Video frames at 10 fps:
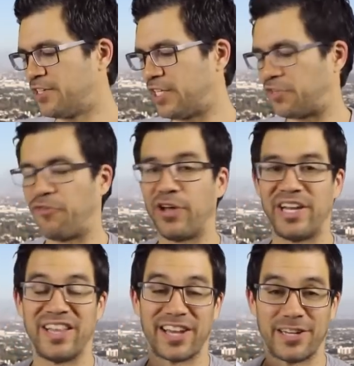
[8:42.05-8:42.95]
See, it's
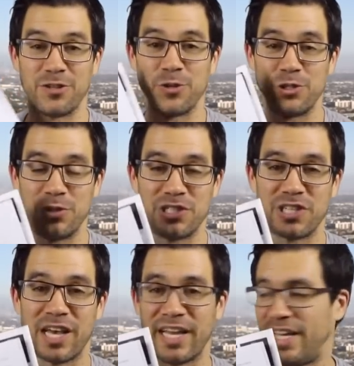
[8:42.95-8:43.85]
funny, like I told you,
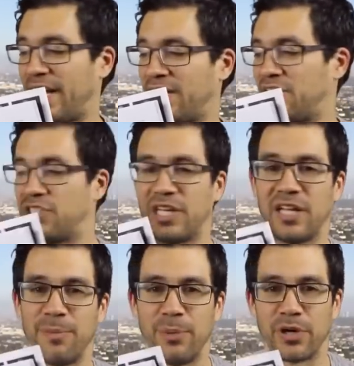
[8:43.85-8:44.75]
this guy, he had to
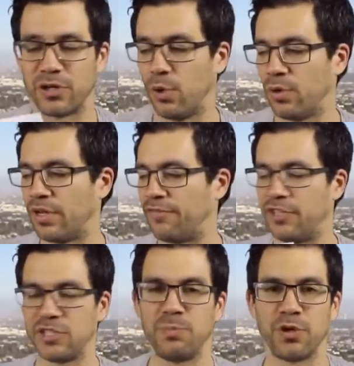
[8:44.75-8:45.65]
sell a book. No one,
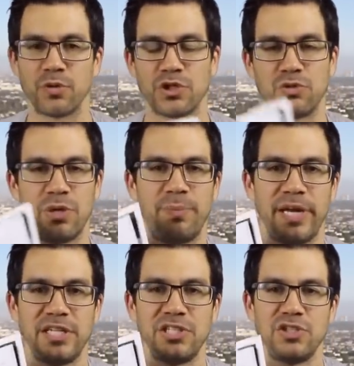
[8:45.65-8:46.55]
if this book was 3
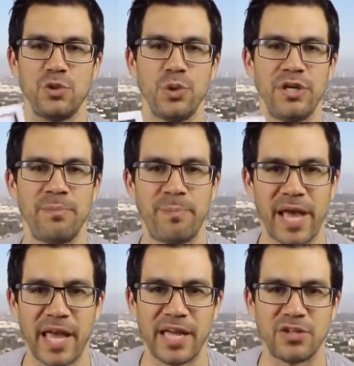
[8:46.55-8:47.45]
pages, you wouldn't
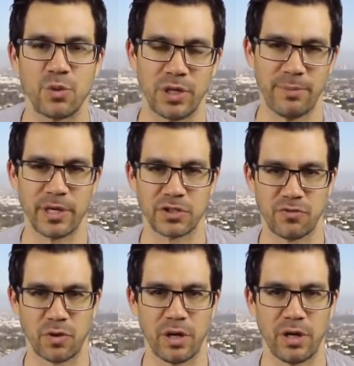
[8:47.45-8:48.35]
pay 20 bucks
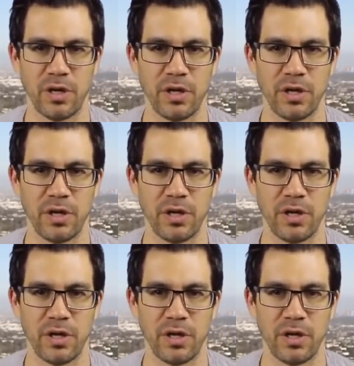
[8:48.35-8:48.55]
for it.